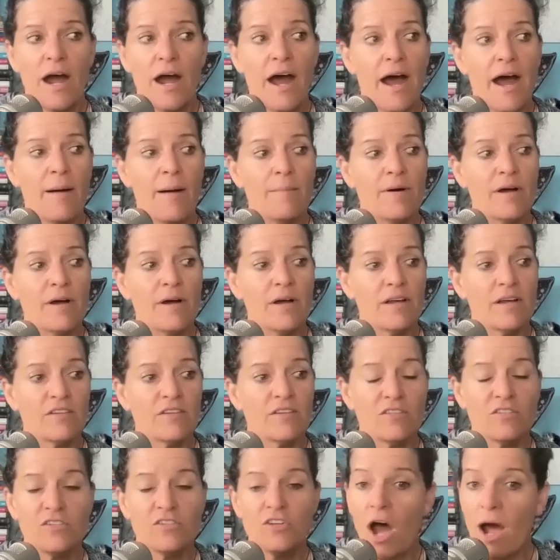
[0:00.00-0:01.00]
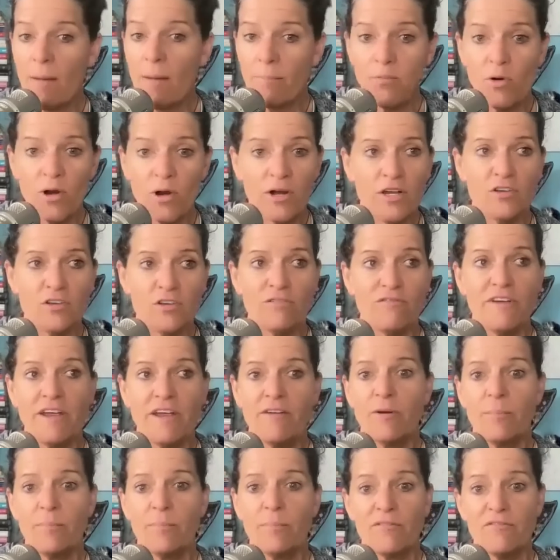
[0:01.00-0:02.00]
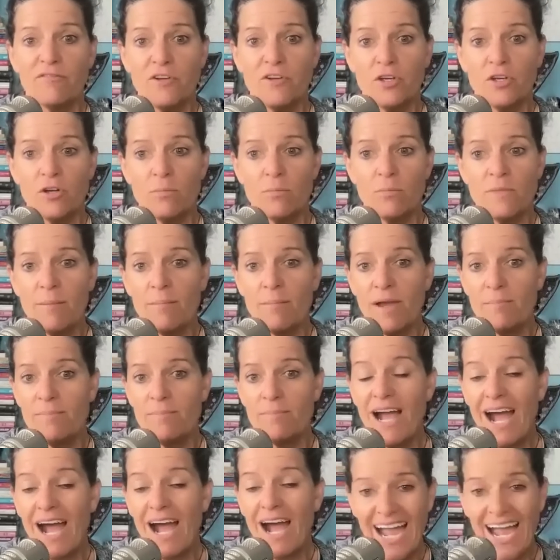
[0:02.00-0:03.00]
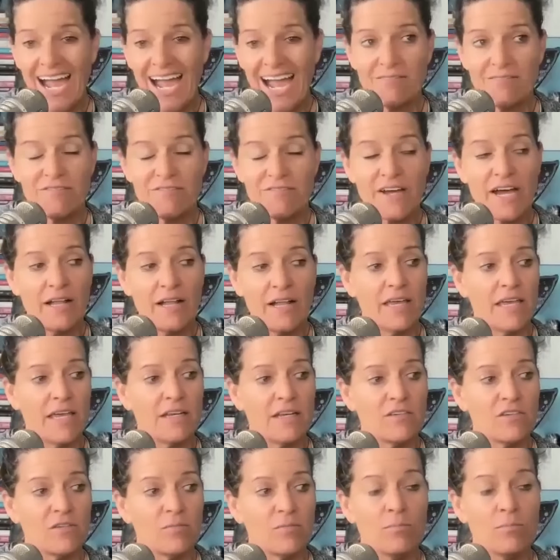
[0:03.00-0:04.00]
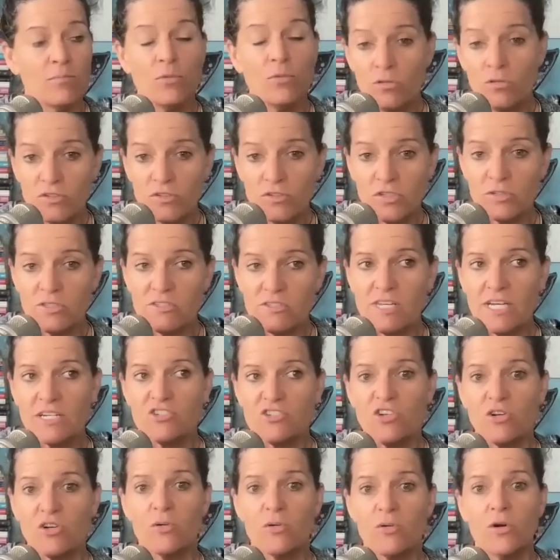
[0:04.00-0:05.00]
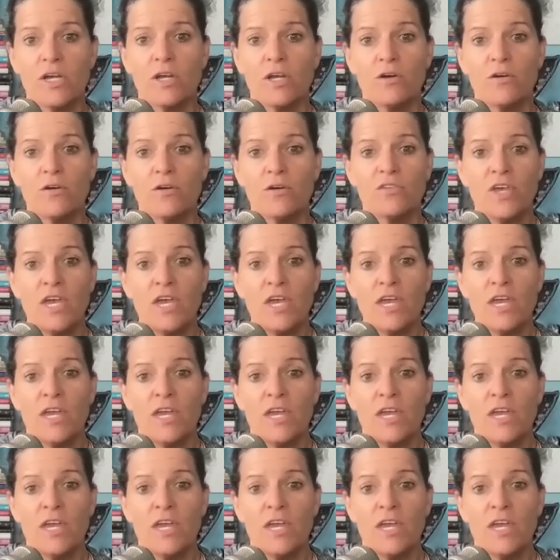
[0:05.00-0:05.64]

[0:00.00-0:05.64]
um, stop wearing your favorite perfume that might be high in phthalates, move to essential oils.